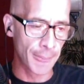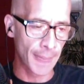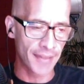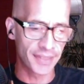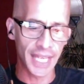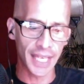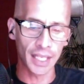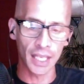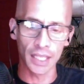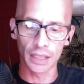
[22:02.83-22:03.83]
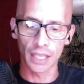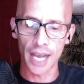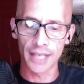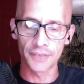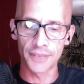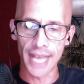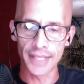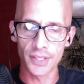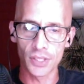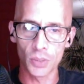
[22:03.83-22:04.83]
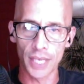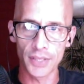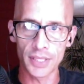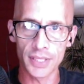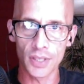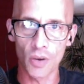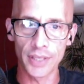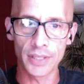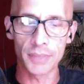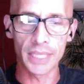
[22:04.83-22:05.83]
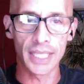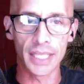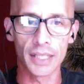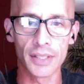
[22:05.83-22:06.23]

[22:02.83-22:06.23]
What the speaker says: I think a lot of that situation is going to be